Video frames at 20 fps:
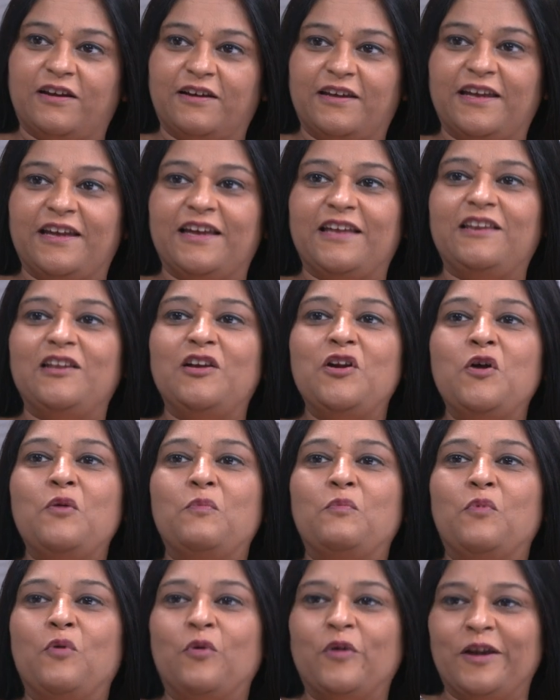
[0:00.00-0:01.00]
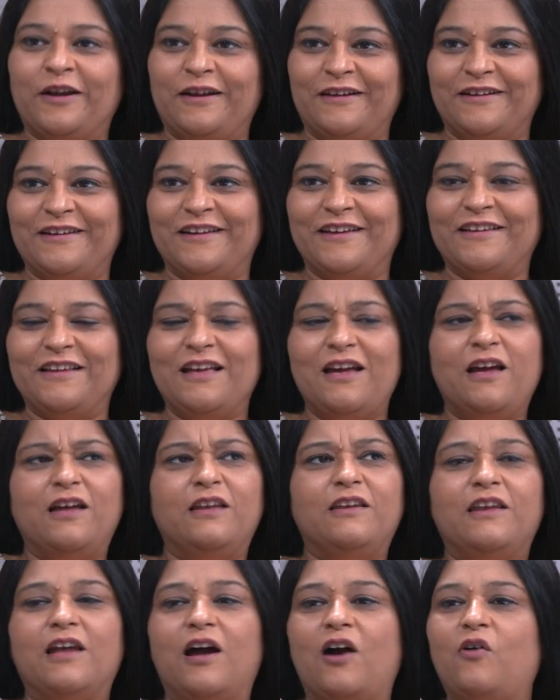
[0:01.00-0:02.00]
again, book it again.
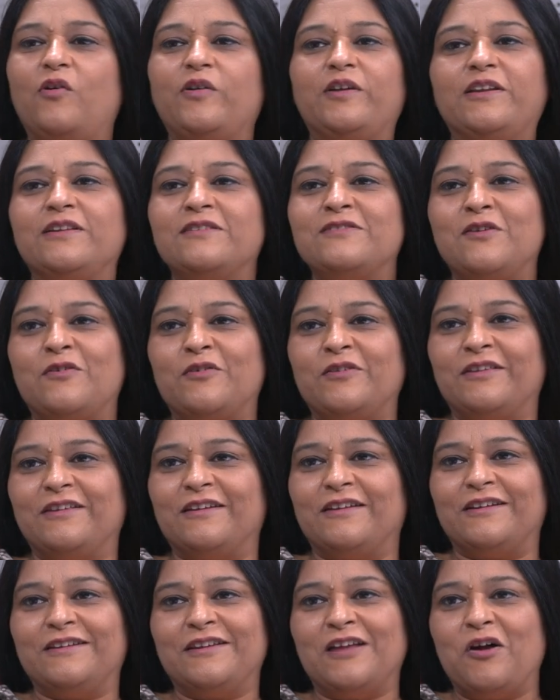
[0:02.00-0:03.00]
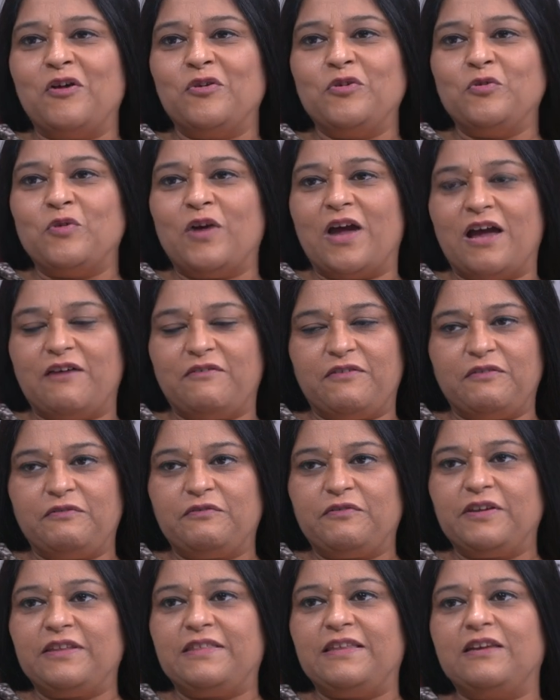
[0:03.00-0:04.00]
Now it is not there. Now you have
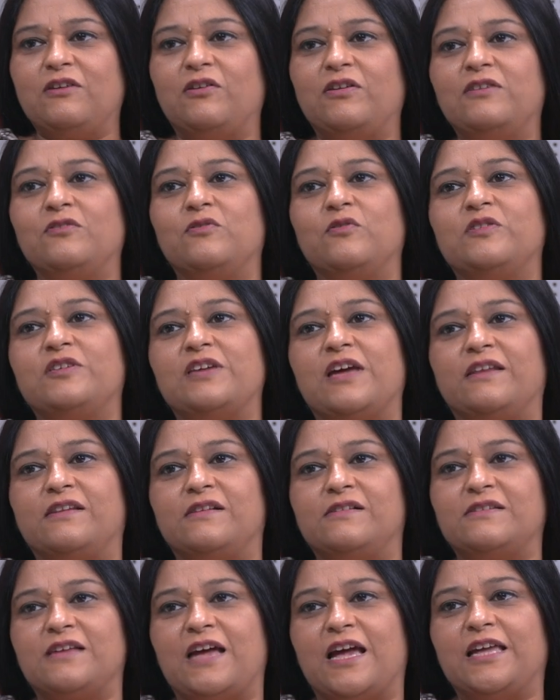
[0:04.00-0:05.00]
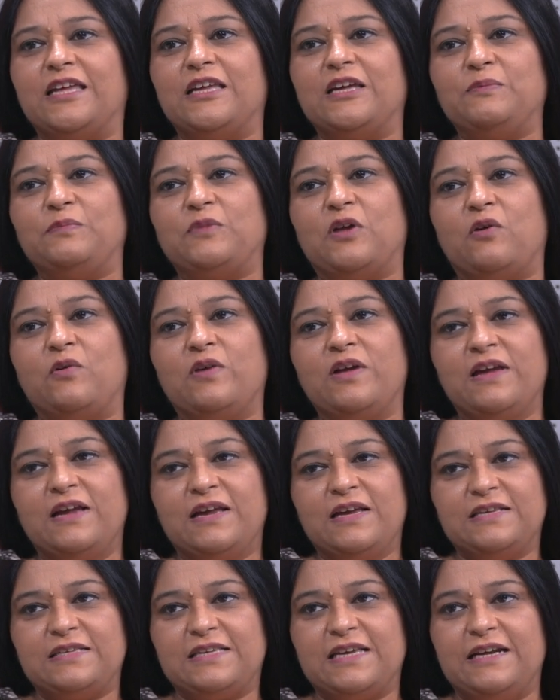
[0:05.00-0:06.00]
everything on your channels. I am now
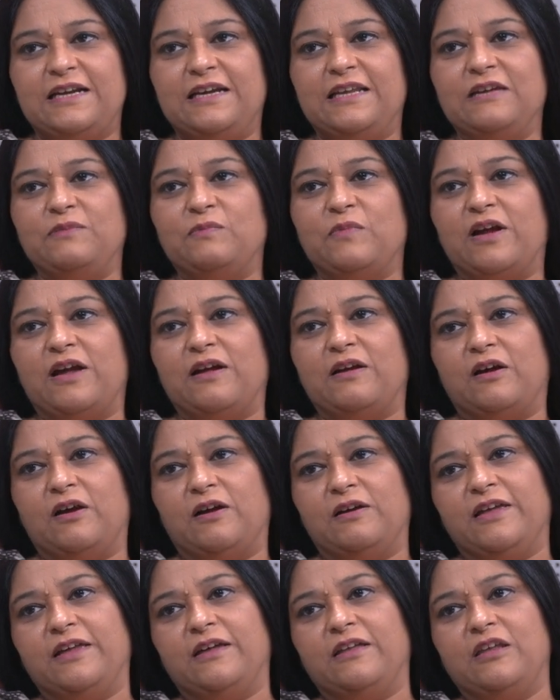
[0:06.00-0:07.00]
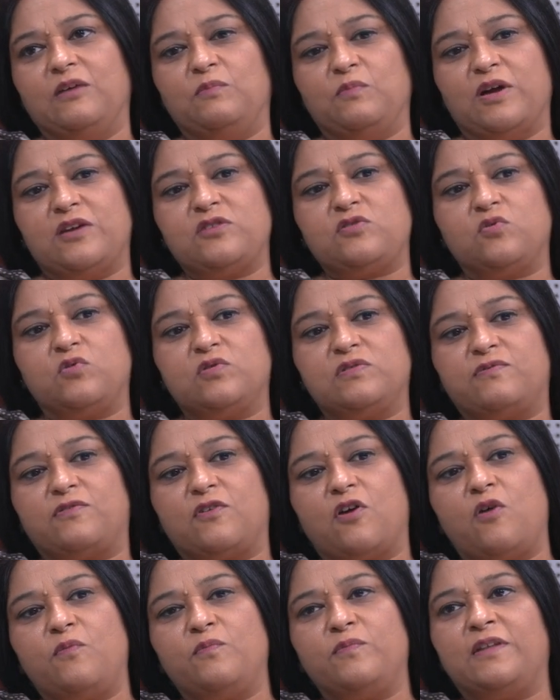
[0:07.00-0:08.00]
sending my, airing my shows
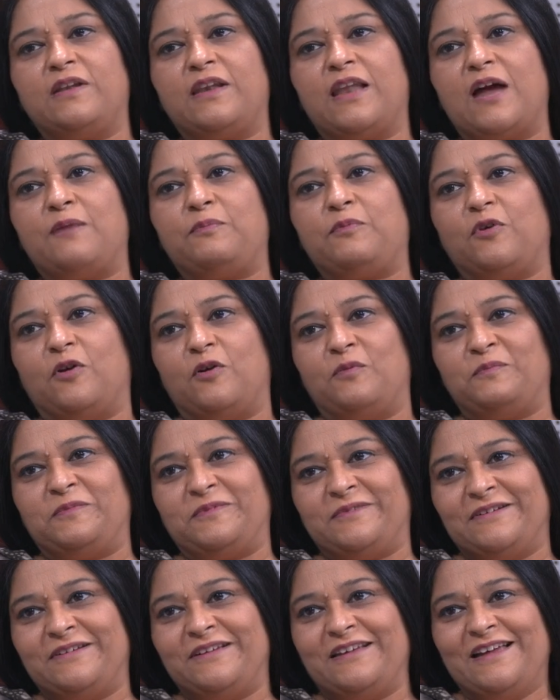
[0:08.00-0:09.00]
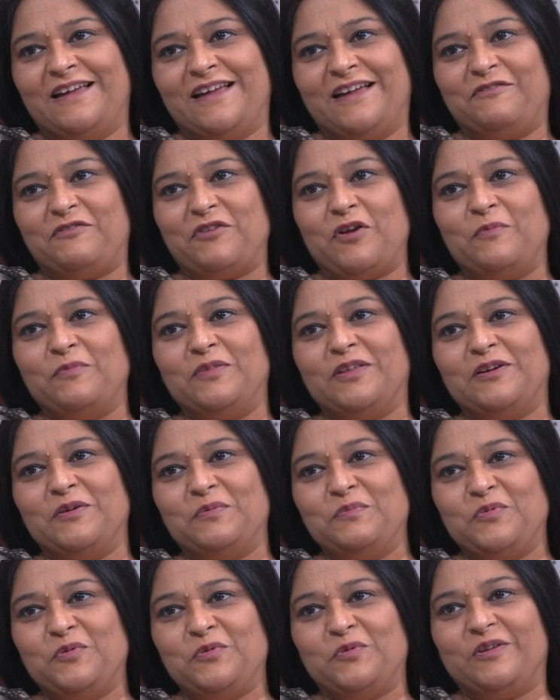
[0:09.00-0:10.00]
from the laptop, from the
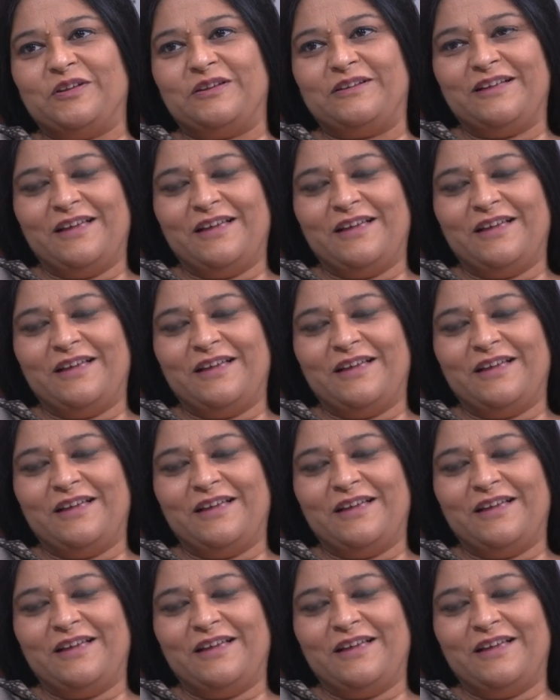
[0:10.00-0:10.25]
computer.